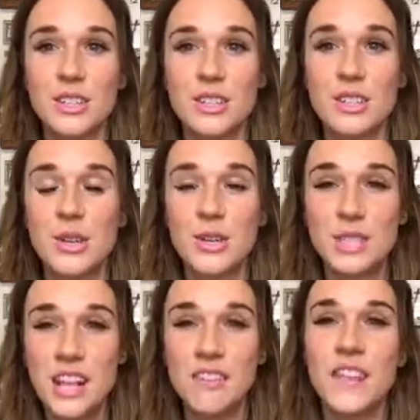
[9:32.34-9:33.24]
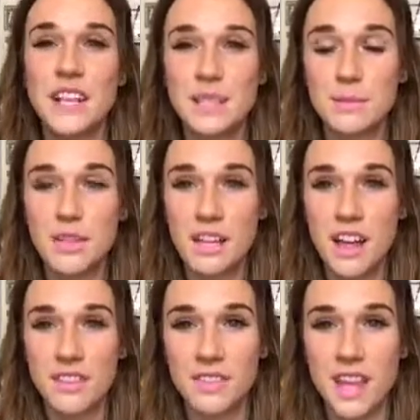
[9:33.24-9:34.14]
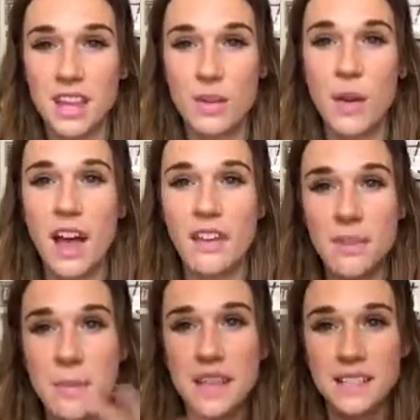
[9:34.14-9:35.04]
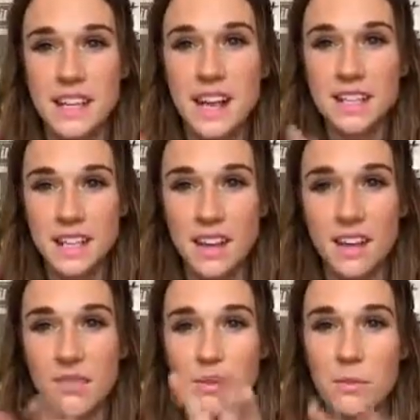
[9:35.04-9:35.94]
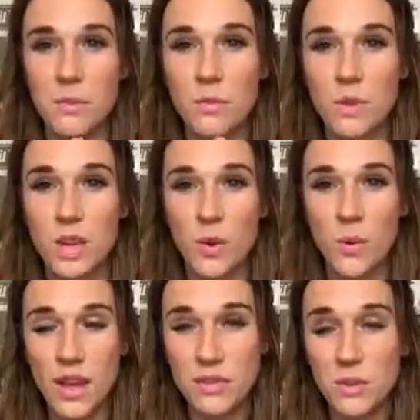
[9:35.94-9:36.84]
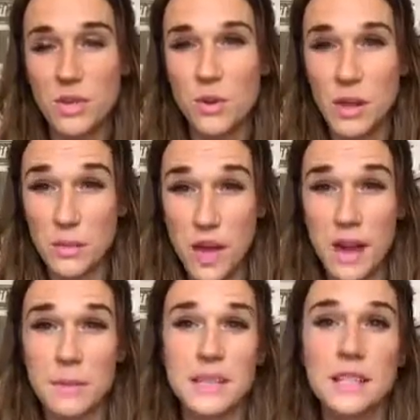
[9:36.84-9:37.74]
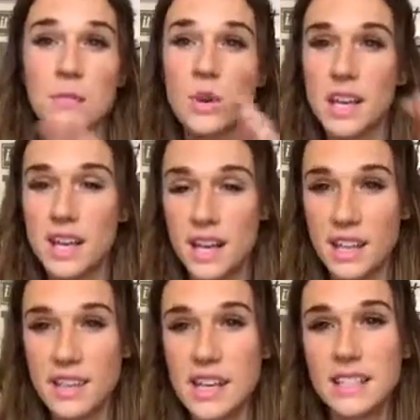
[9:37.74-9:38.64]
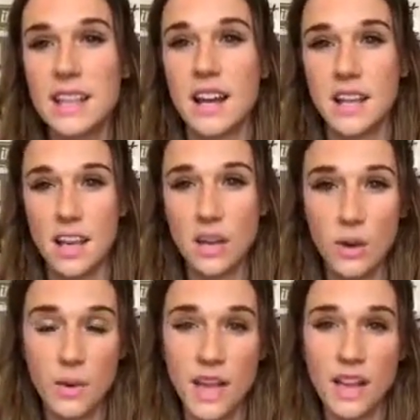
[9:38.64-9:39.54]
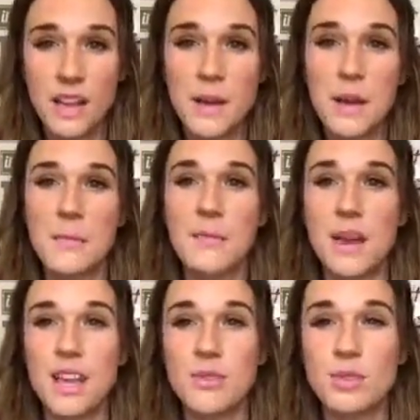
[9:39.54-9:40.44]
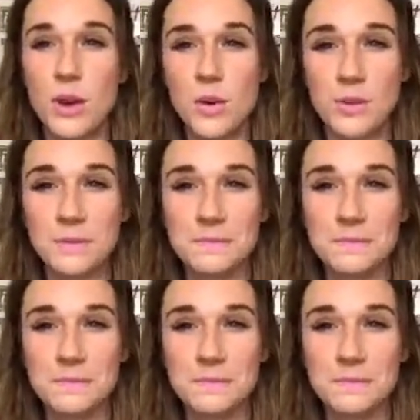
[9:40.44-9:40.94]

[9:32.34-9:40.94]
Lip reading: So you stay flexible enough that you have a basic idea of, you know, everyone knowing what happens in the morning, getting things done, getting going, but you don't